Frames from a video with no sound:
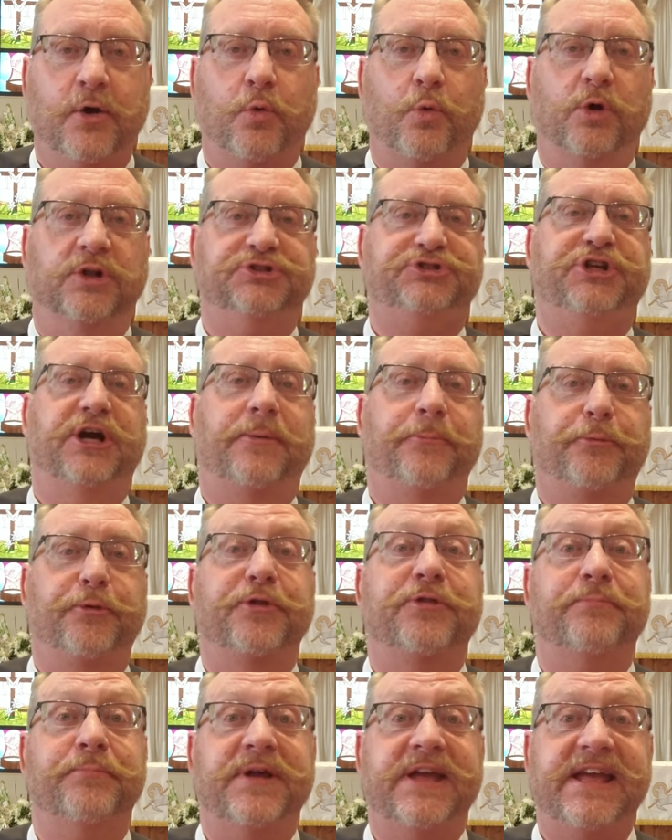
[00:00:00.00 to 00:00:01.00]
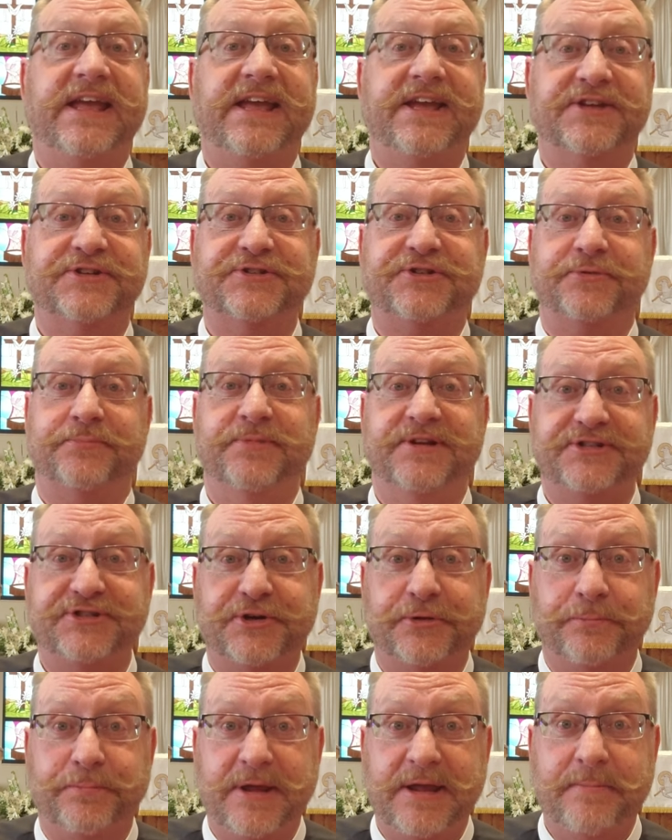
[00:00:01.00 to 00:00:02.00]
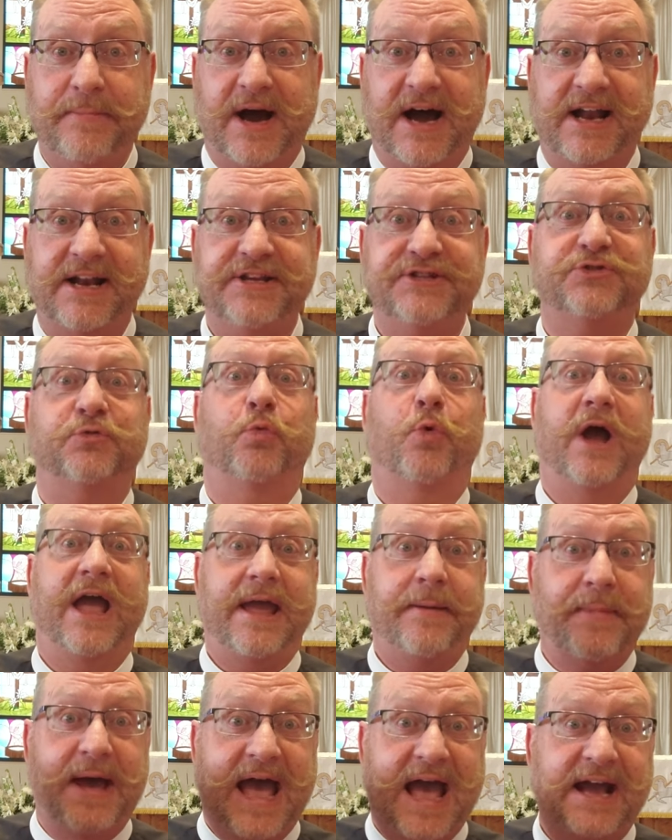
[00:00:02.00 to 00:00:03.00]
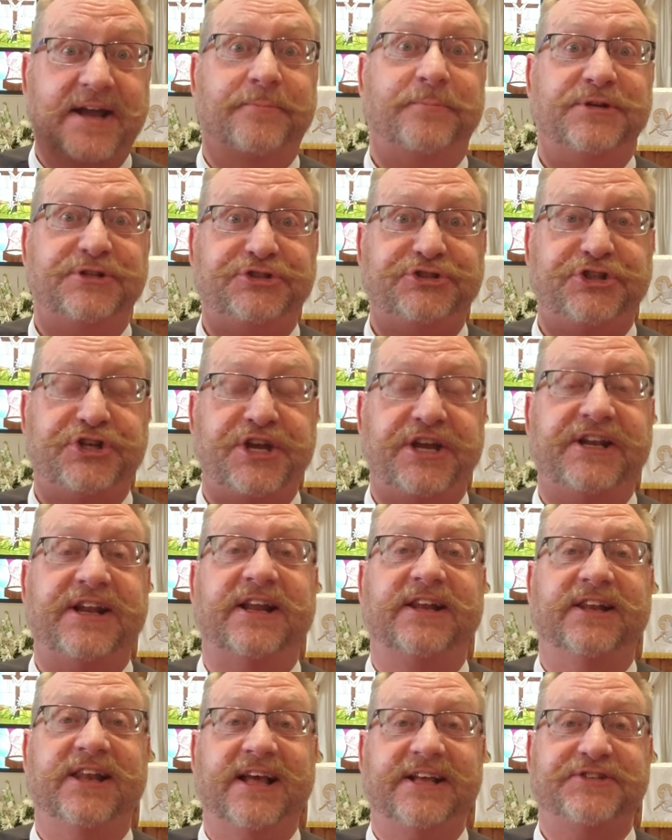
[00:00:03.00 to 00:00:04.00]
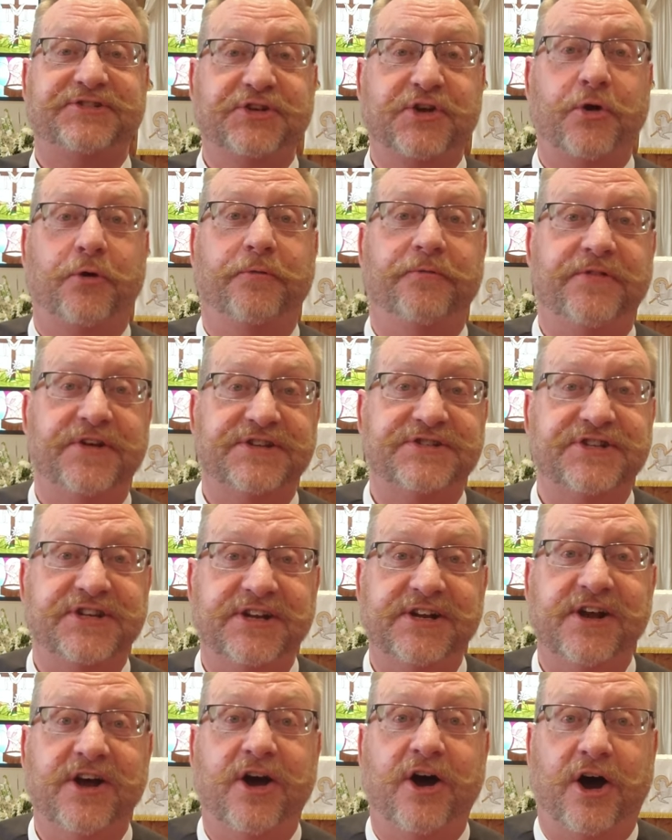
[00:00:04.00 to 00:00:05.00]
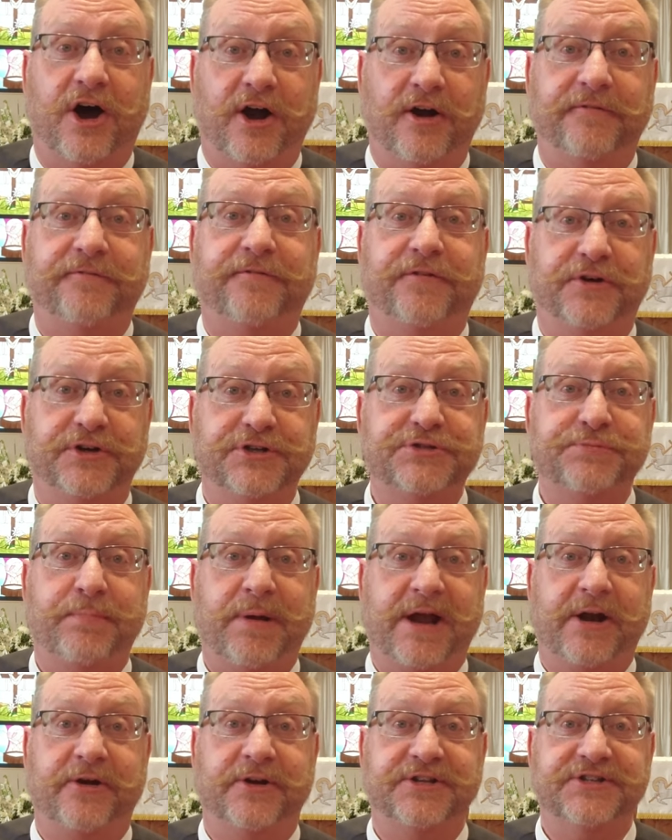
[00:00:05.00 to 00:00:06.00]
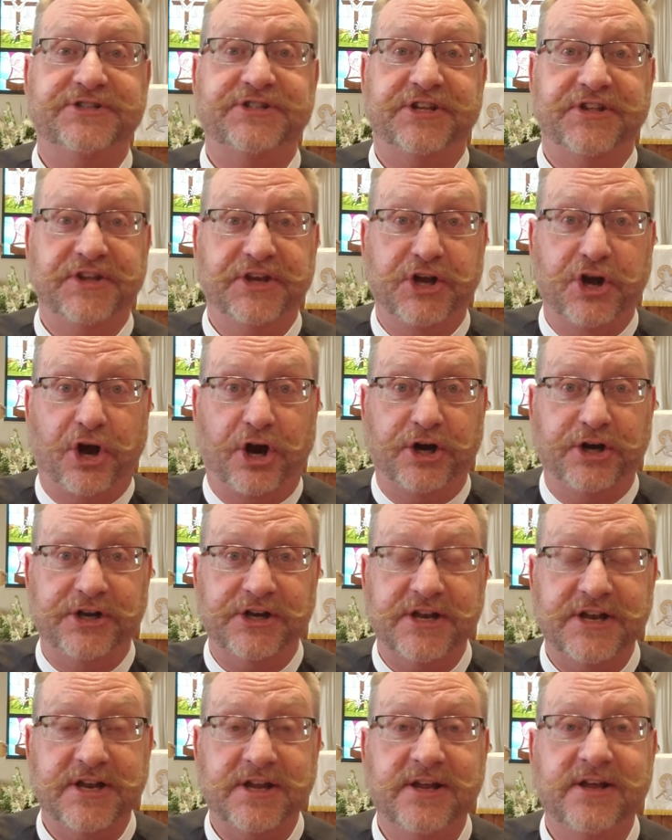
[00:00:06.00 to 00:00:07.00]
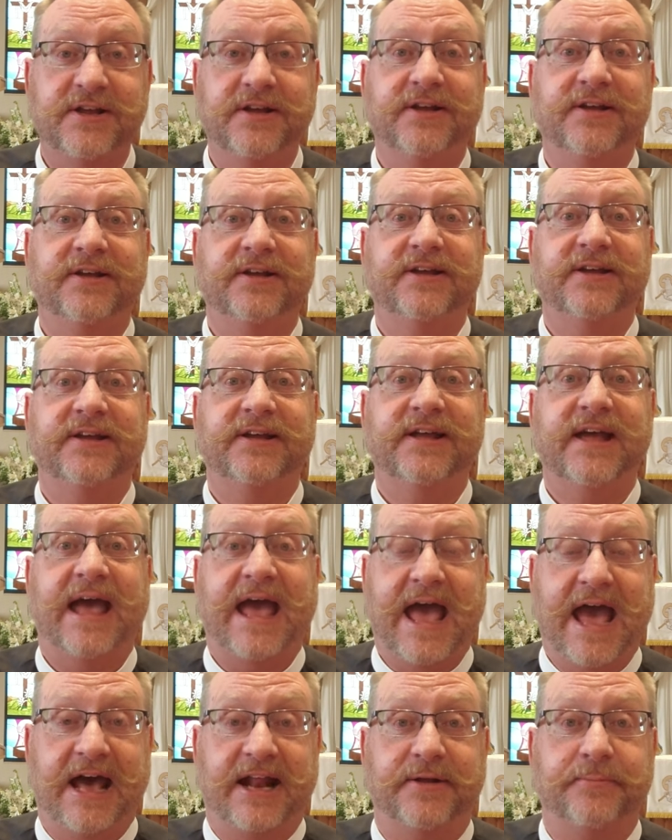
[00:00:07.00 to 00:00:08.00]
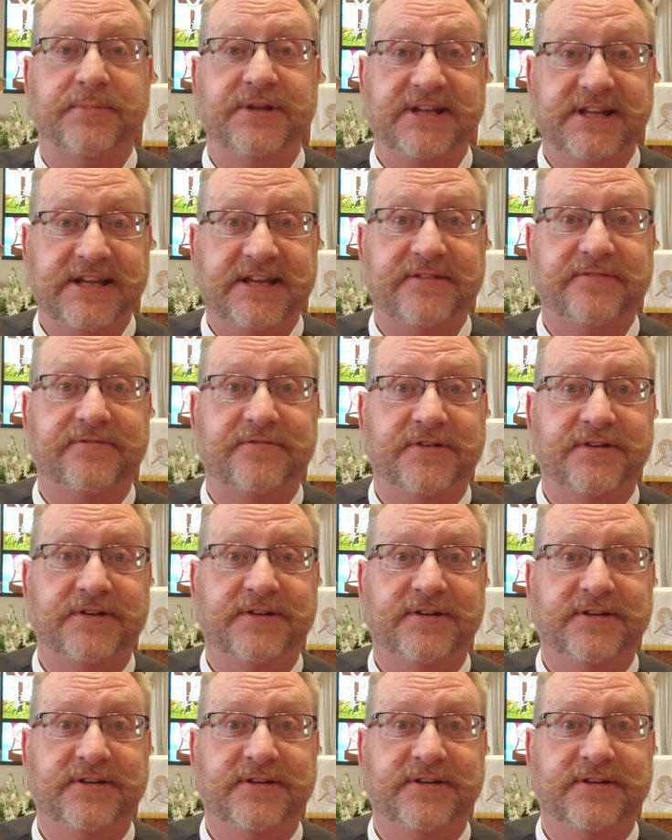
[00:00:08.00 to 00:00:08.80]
Well, jump with me into Mr. Peabody's Wayback Machine and let's go visit our first parents in the garden, Adam and Eve.